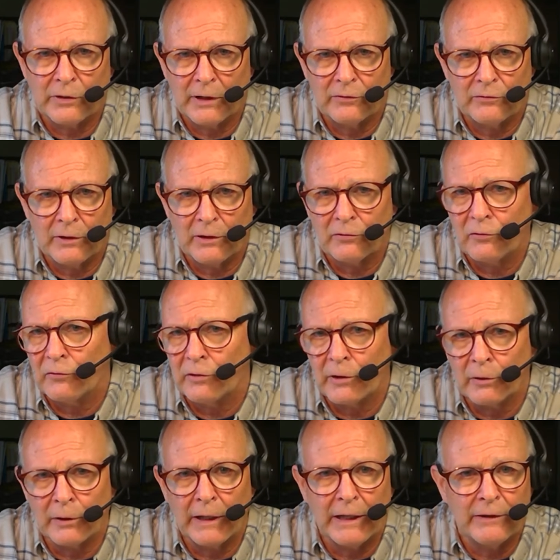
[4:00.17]
as
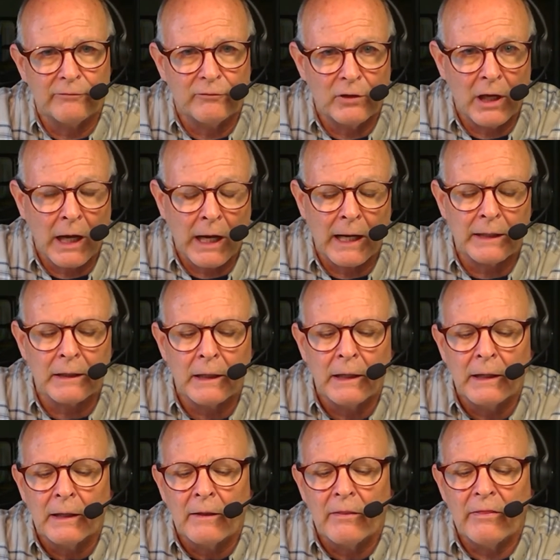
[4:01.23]
necessary. If not,
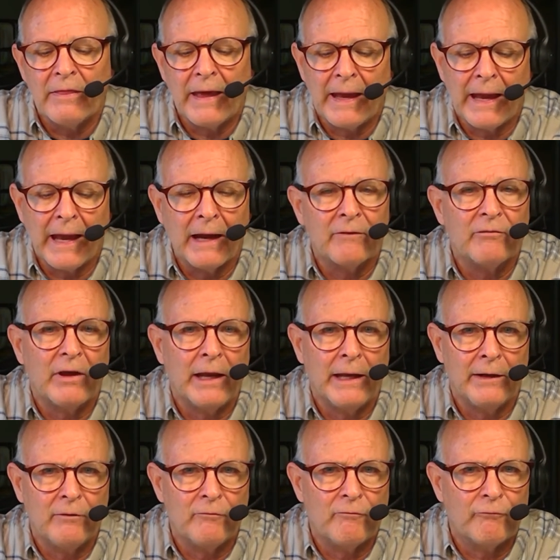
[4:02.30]
they have
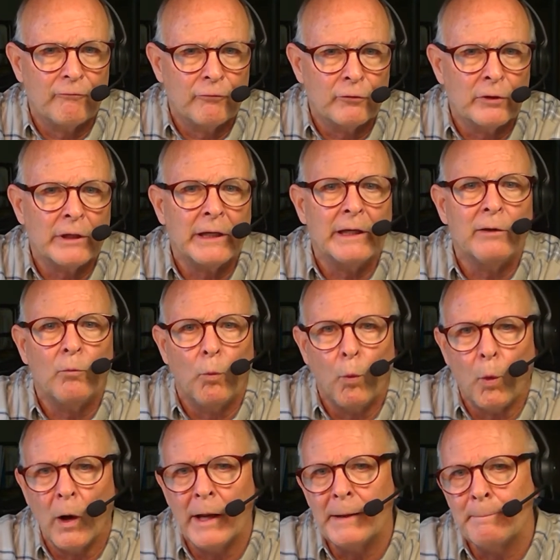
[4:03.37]
a free
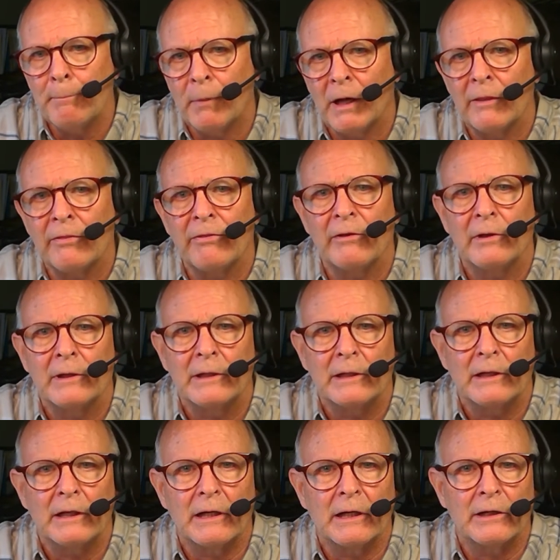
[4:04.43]
1 month
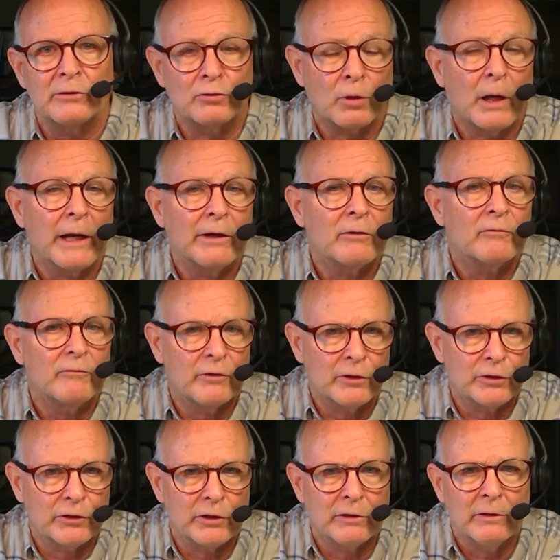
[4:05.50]
trial
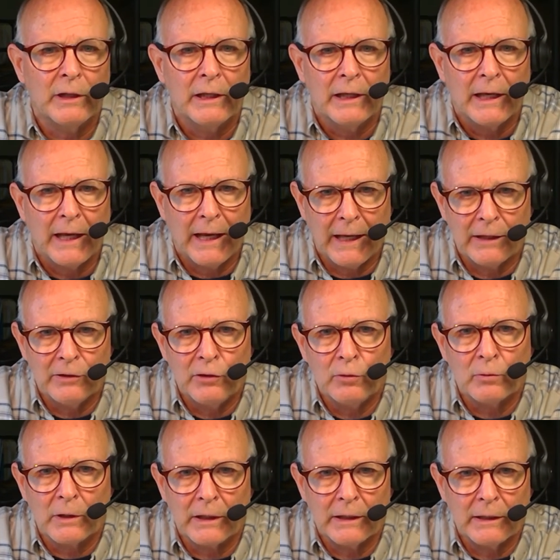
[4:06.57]
version, and
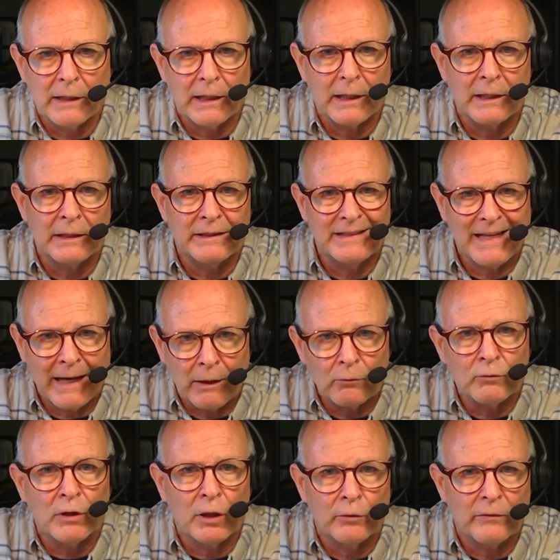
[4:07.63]
you can
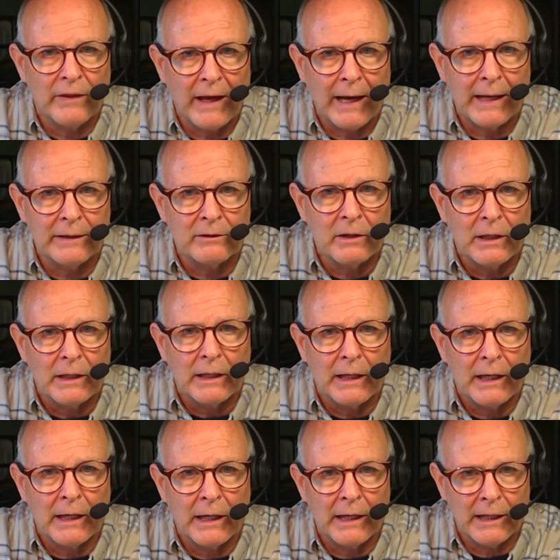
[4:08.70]
download that
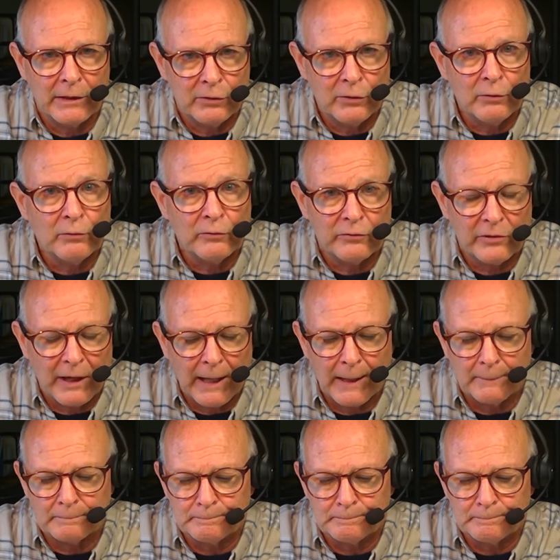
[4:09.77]
and use that.